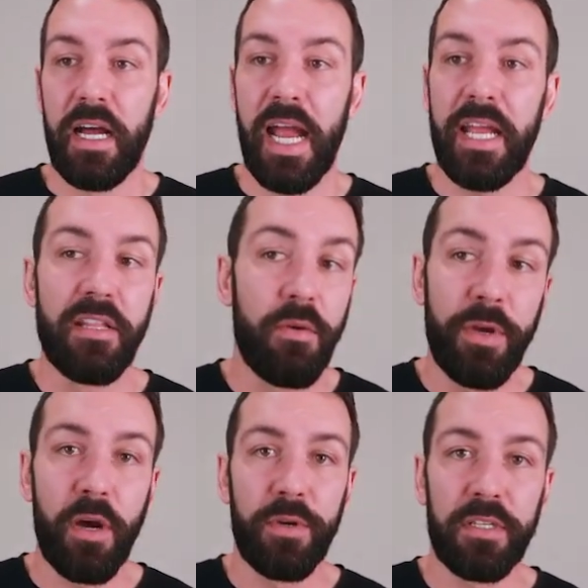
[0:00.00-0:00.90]
And then
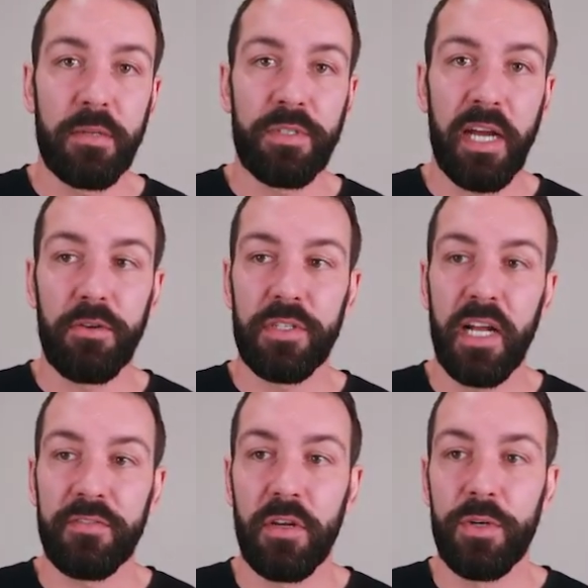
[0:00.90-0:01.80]
we go into some sales
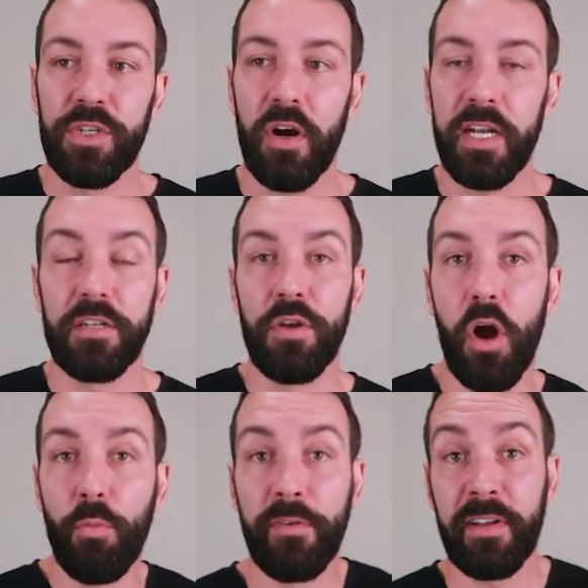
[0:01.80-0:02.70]
stuff. So
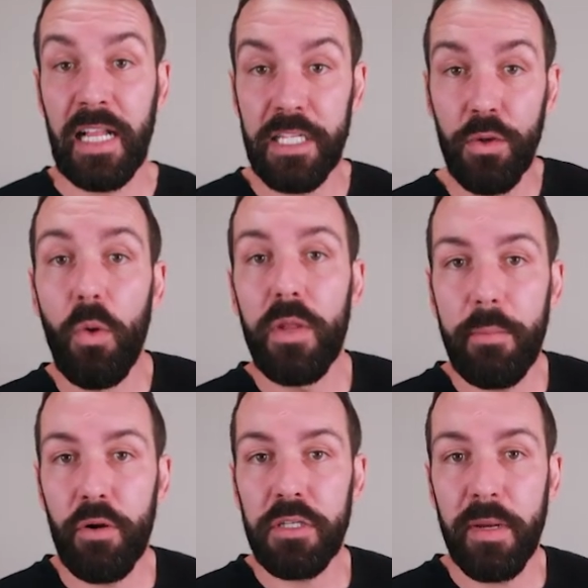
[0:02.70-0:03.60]
we've collected all
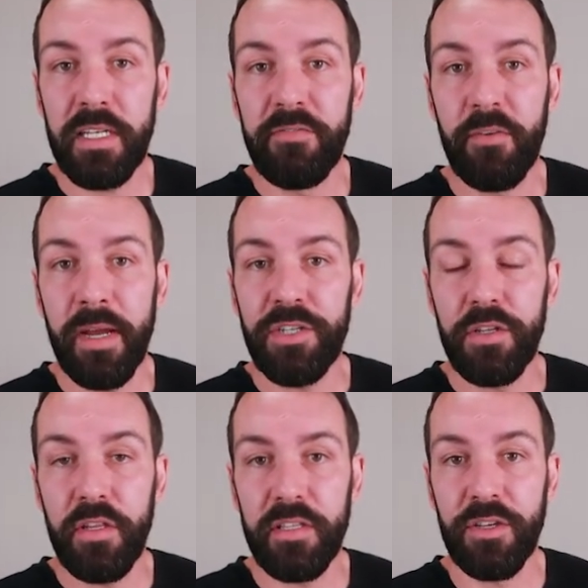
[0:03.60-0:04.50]
that prospect
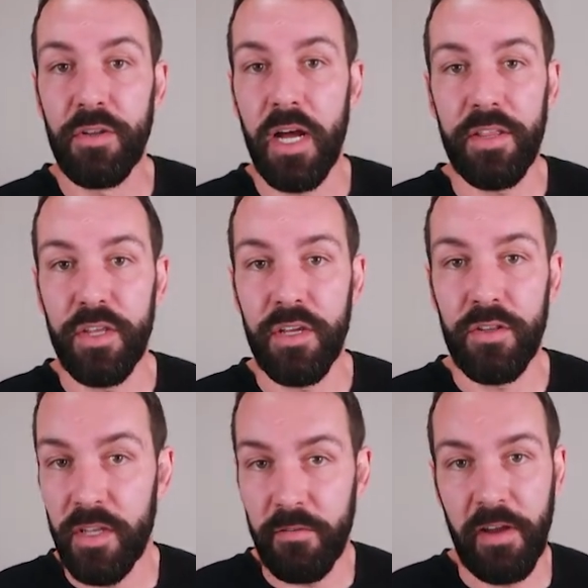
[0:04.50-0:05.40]
information. So
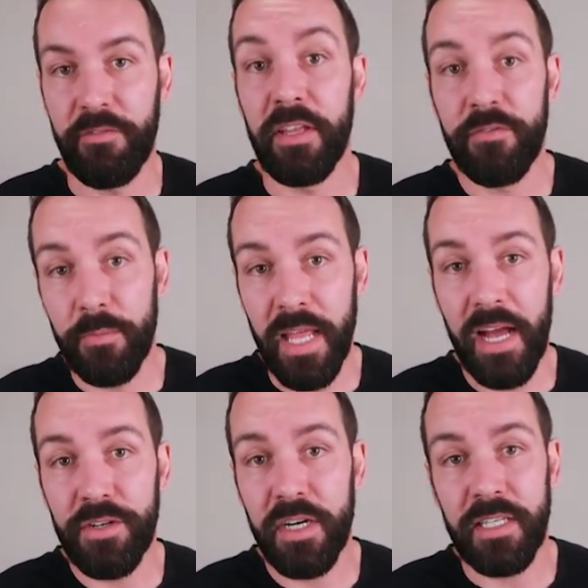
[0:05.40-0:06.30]
everything from the
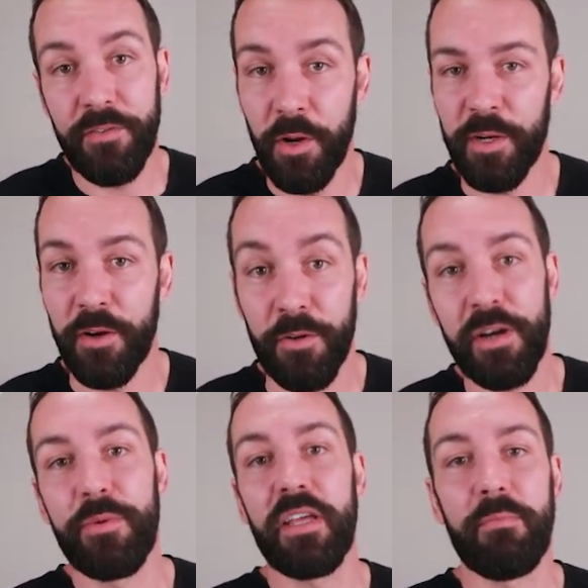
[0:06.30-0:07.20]
address, even though I don't
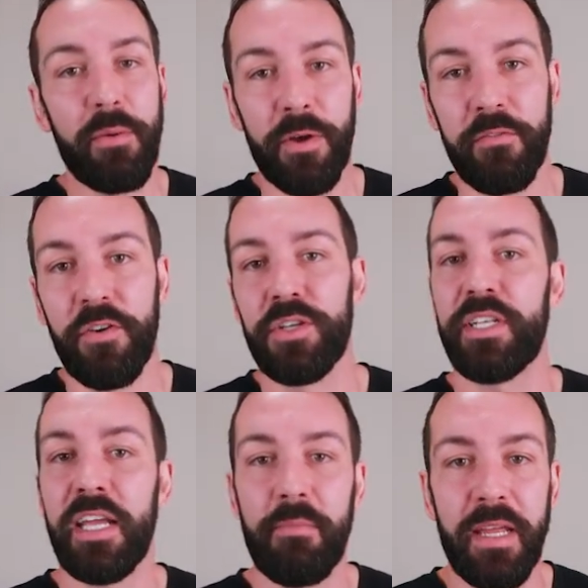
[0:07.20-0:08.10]
agree with it, but we've got
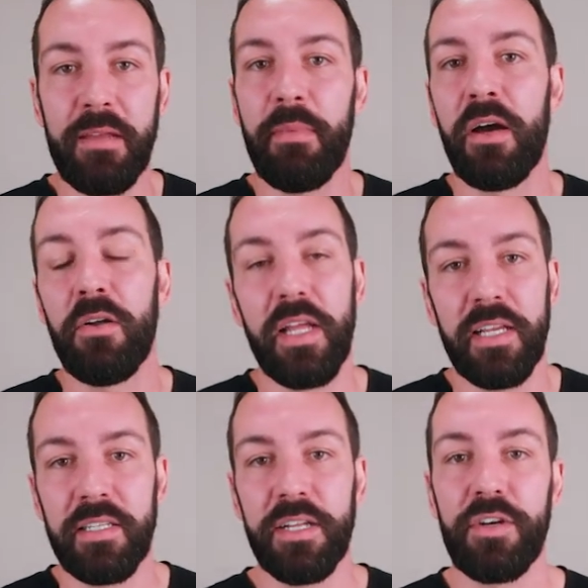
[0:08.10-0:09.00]
first name, email,
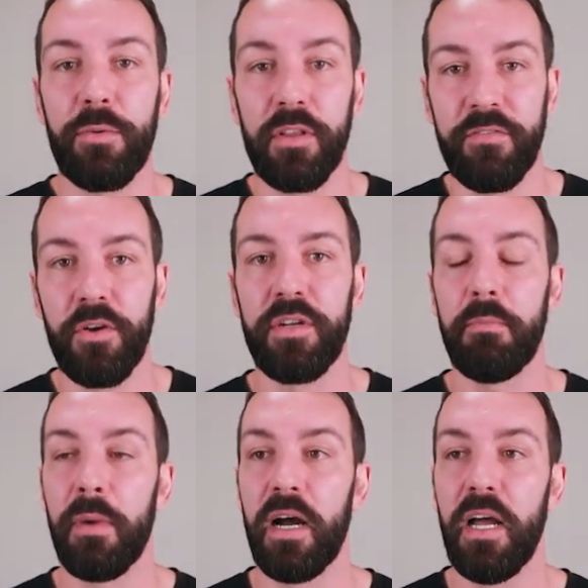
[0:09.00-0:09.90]
etc., with the phone
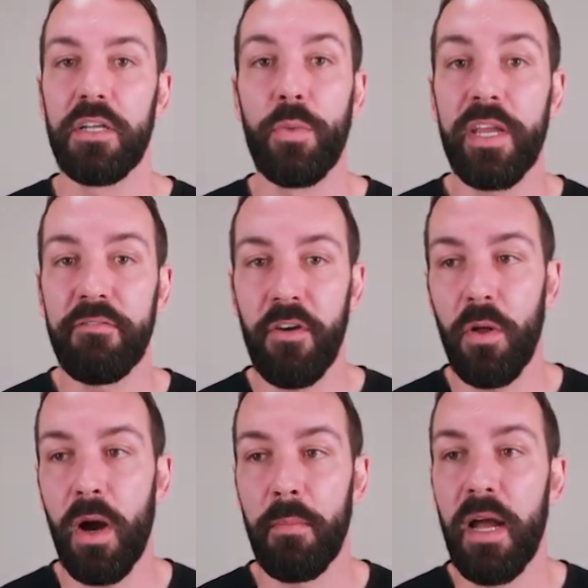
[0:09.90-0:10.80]
number. So we can
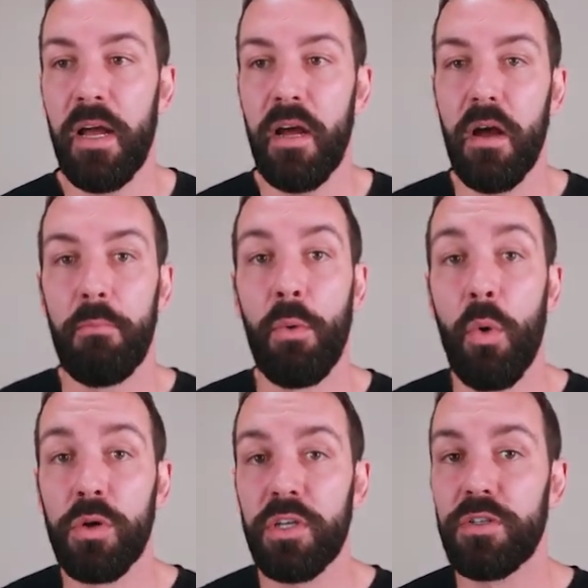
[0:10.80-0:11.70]
follow up. But we're
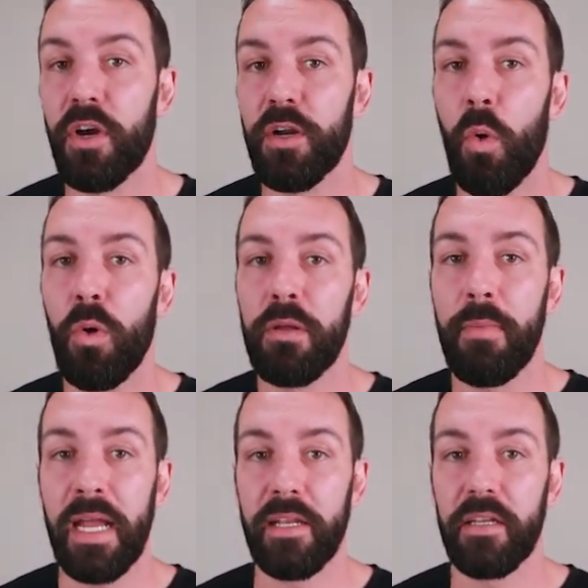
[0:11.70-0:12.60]
also trying to
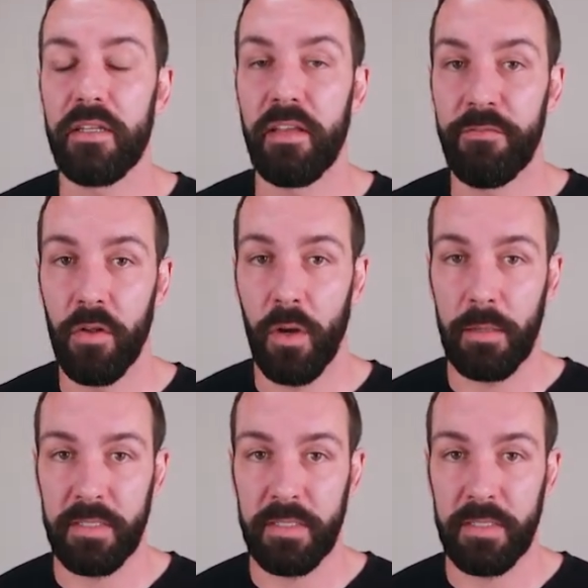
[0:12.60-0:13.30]
automate the follow-up